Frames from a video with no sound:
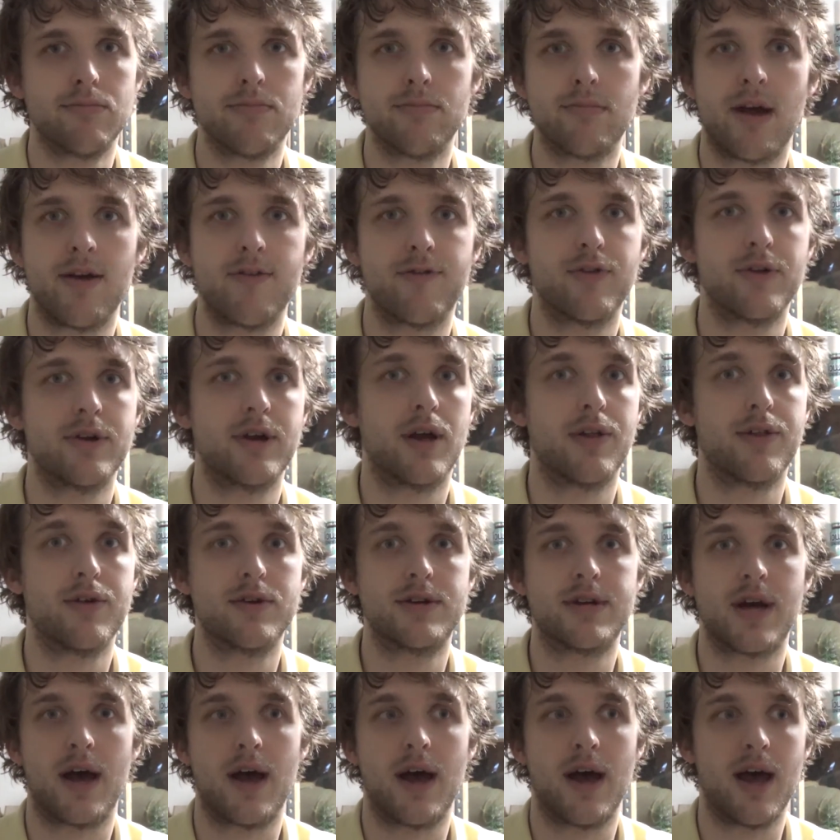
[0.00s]
every other
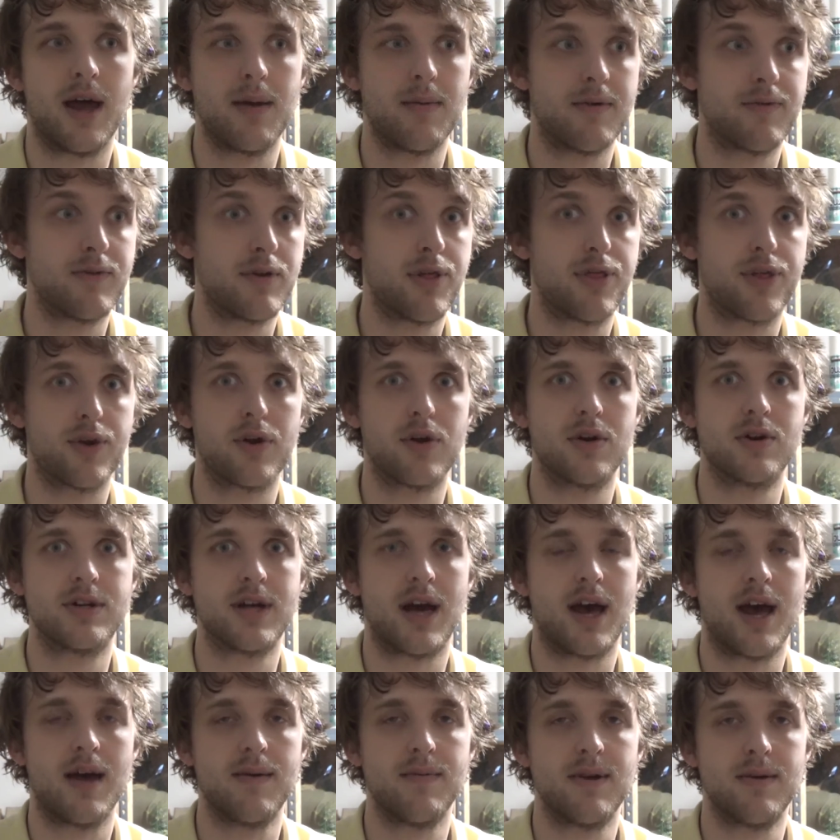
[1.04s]
time, every third
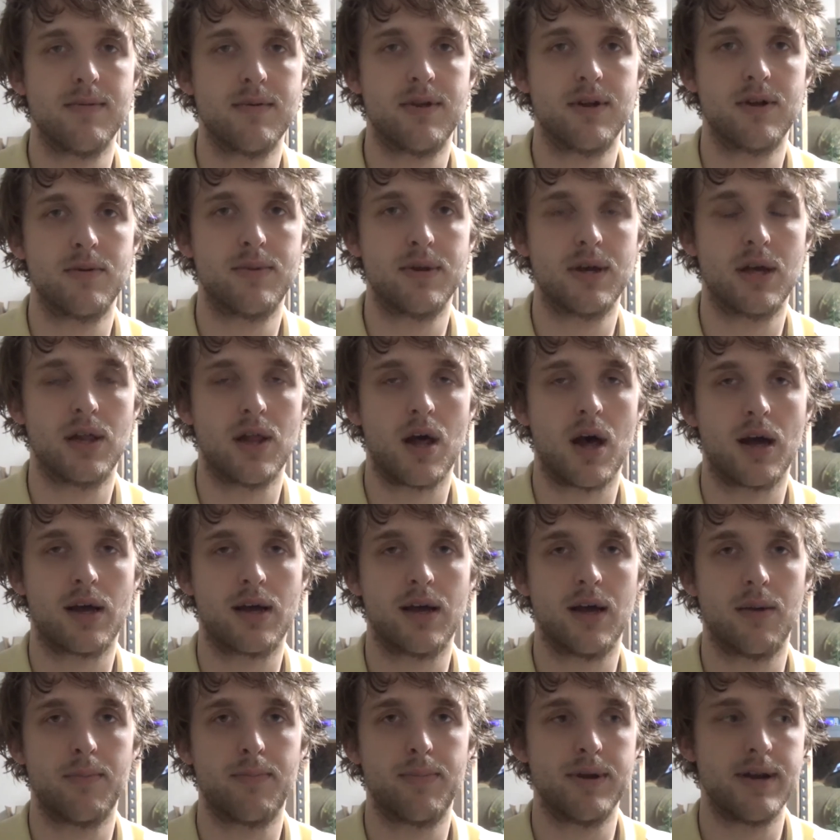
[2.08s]
time, maybe there'd be a
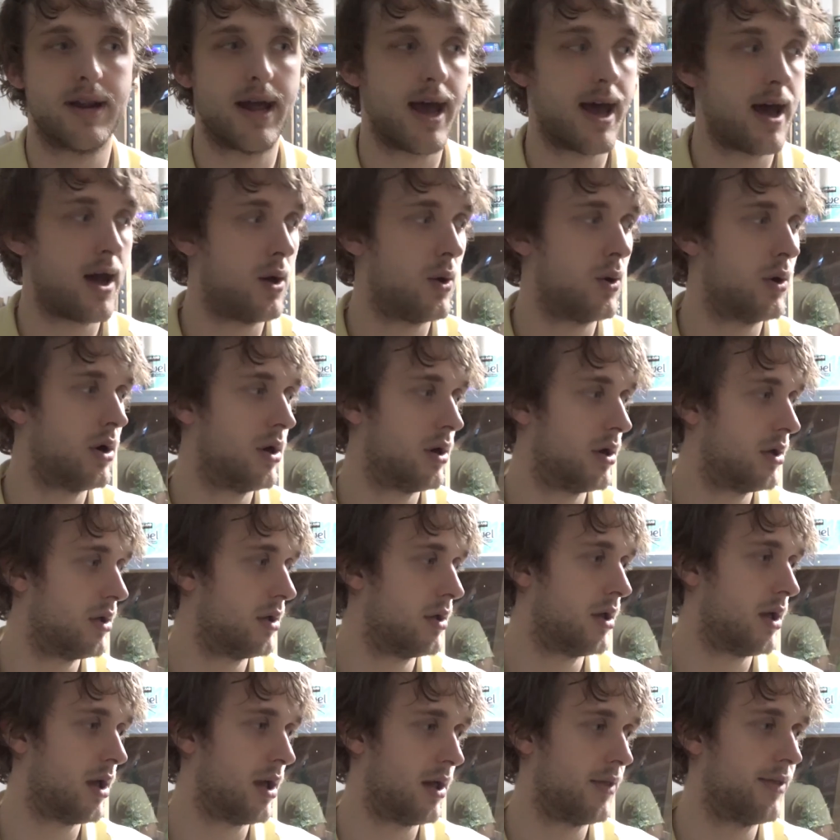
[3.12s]
lockup. But now,
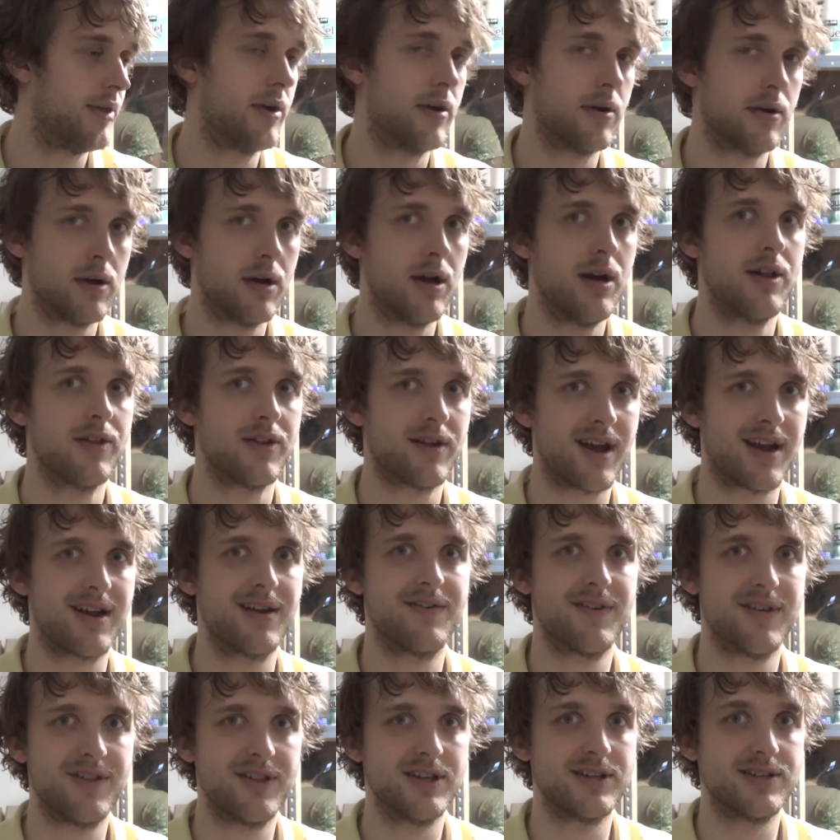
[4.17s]
uh, they're kind
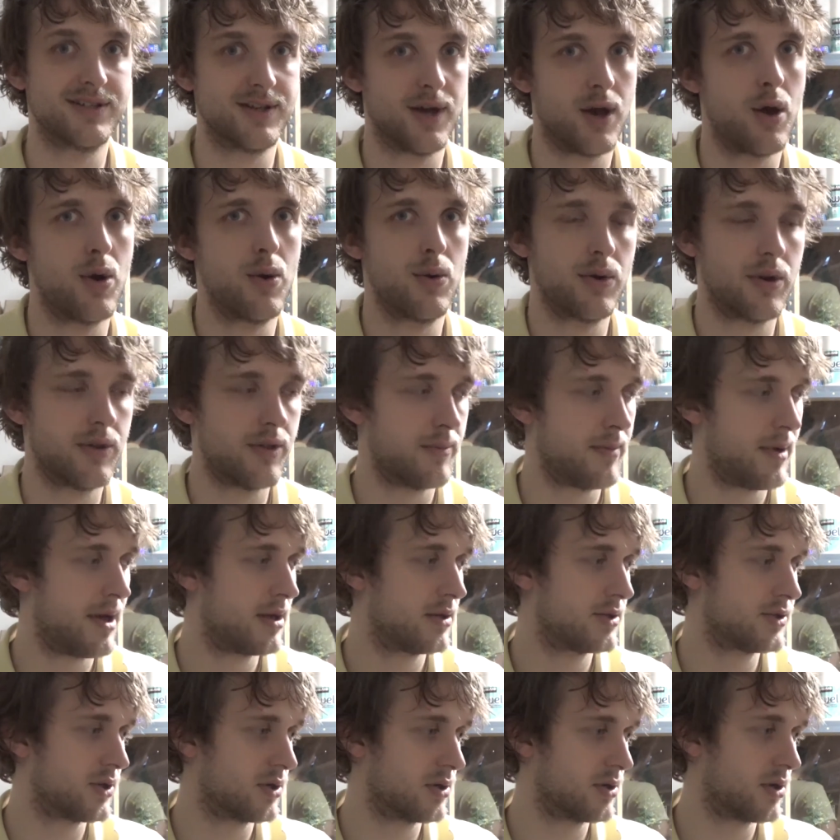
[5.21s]
of in the zone, and the
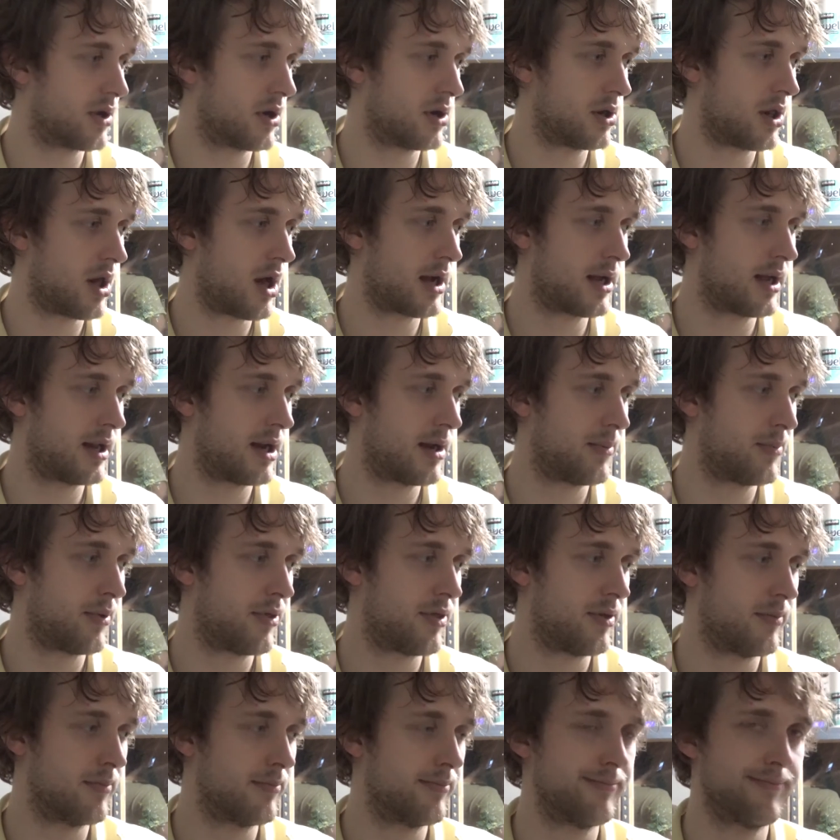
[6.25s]
males are, are locking up with
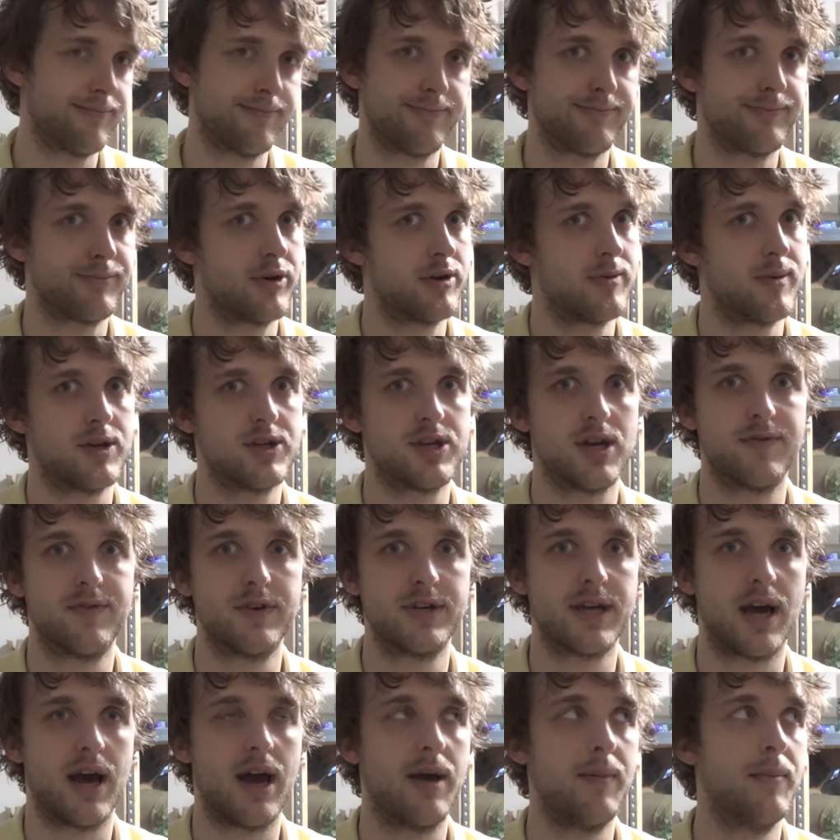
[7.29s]
them pretty much every
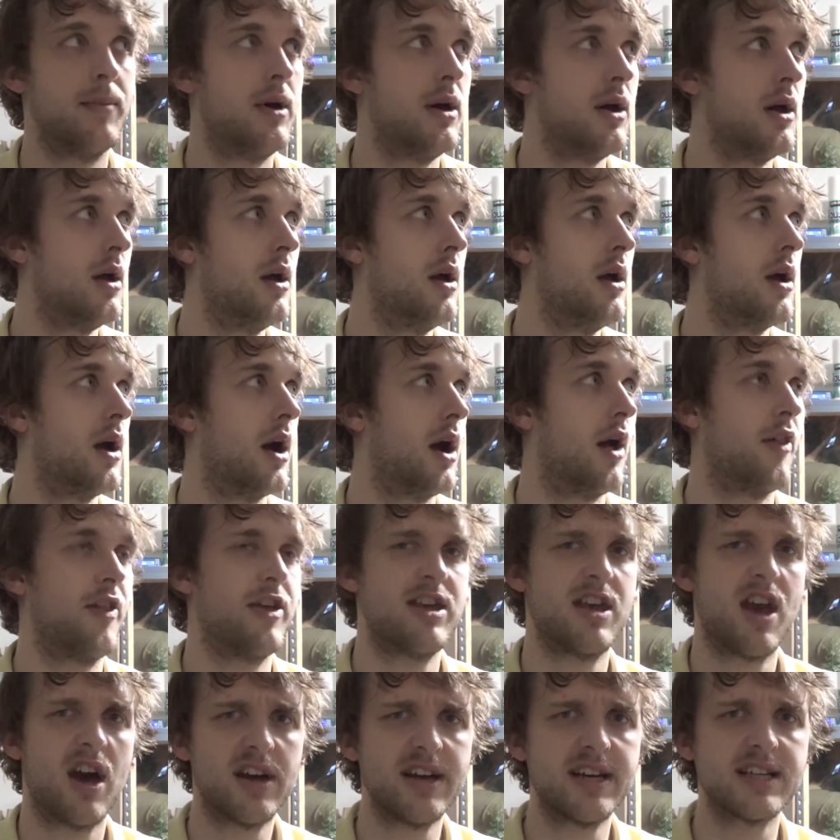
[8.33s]
time. Uh, the
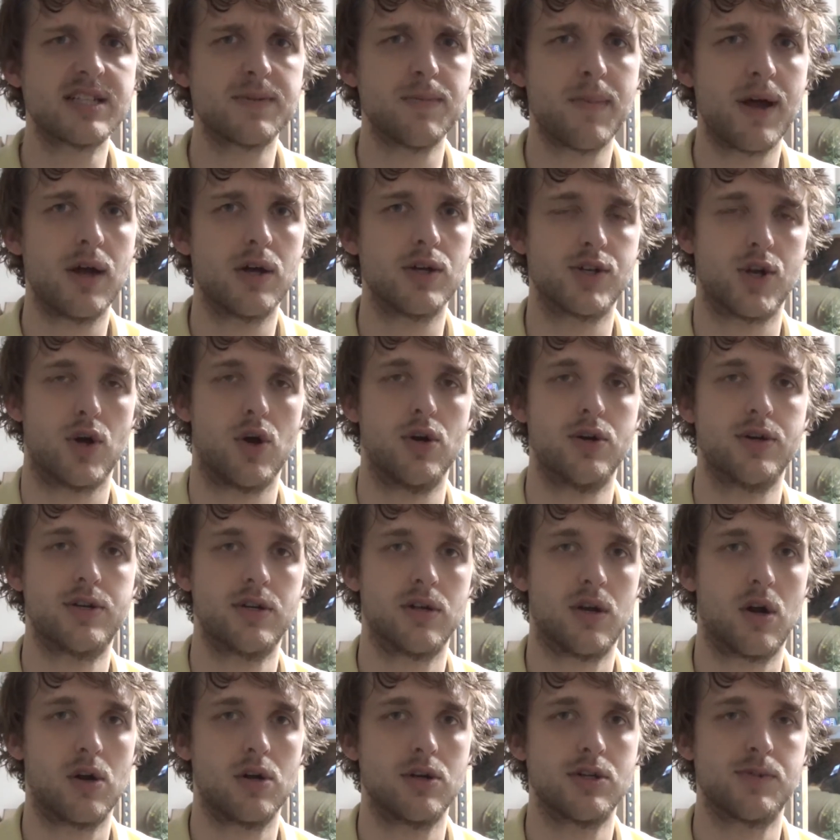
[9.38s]
youngest males aren't.
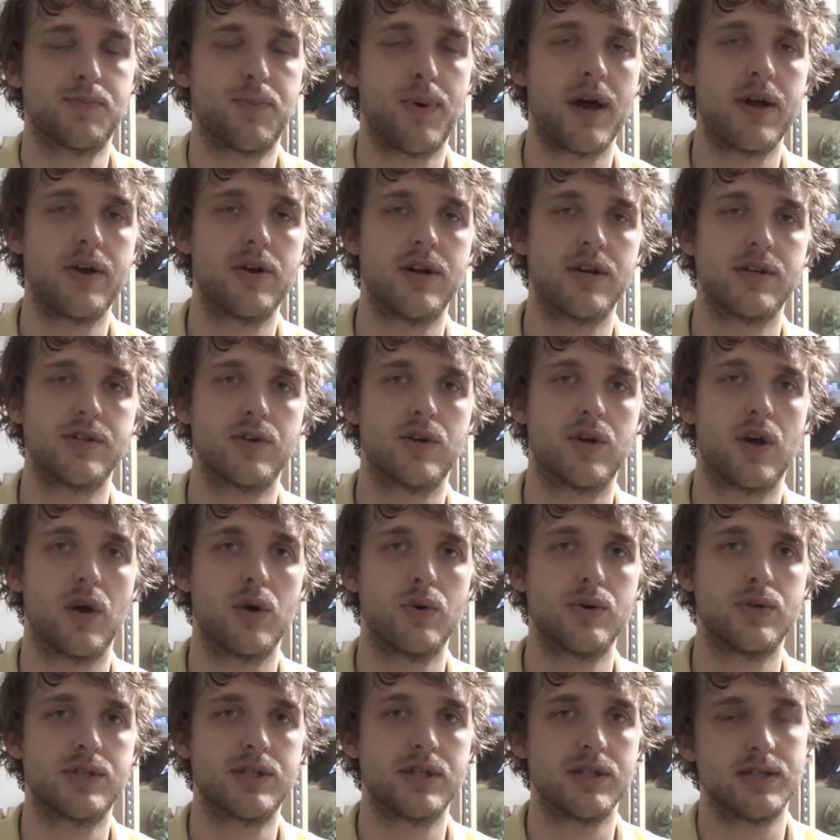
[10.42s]
Our spider Desert
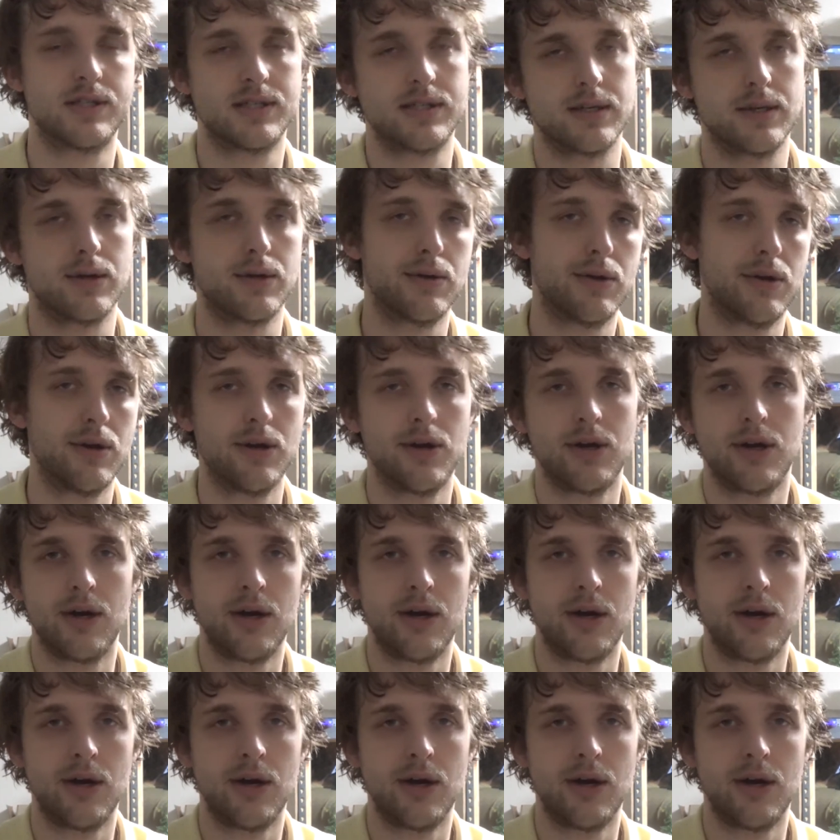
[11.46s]
Ghost is still